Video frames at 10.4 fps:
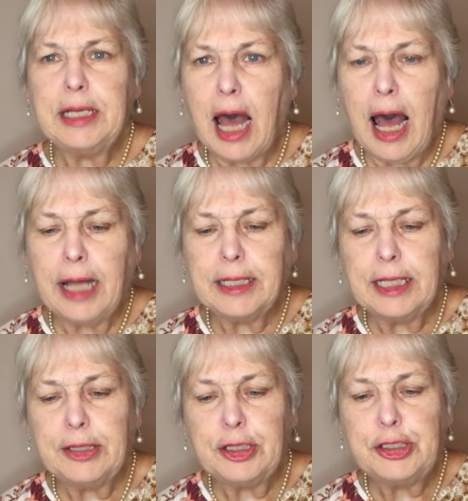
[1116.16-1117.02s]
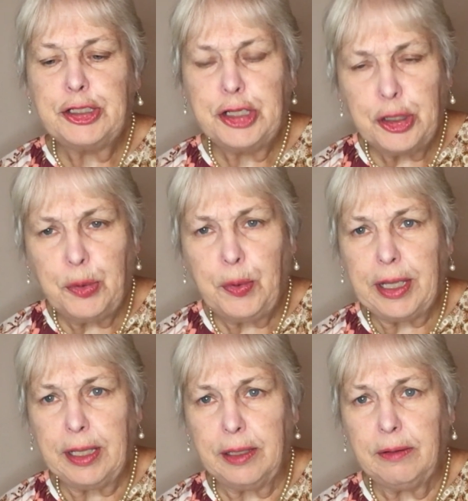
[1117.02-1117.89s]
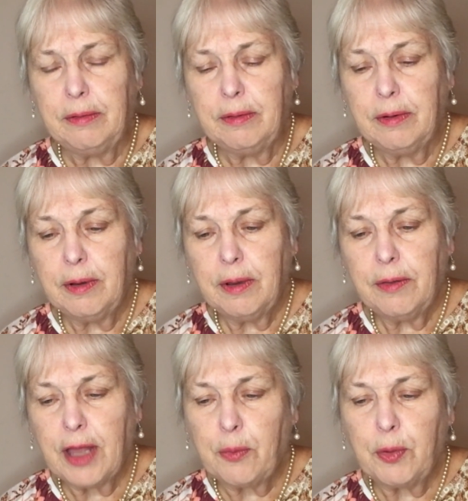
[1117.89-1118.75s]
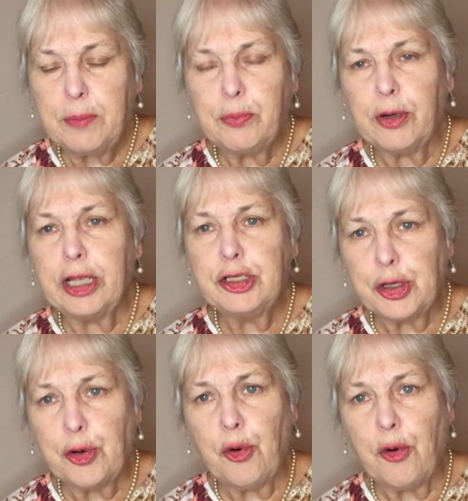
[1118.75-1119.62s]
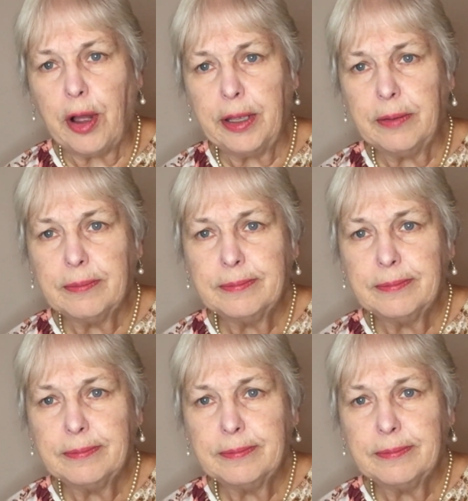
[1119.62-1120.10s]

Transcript: not in the doing that we bring joy.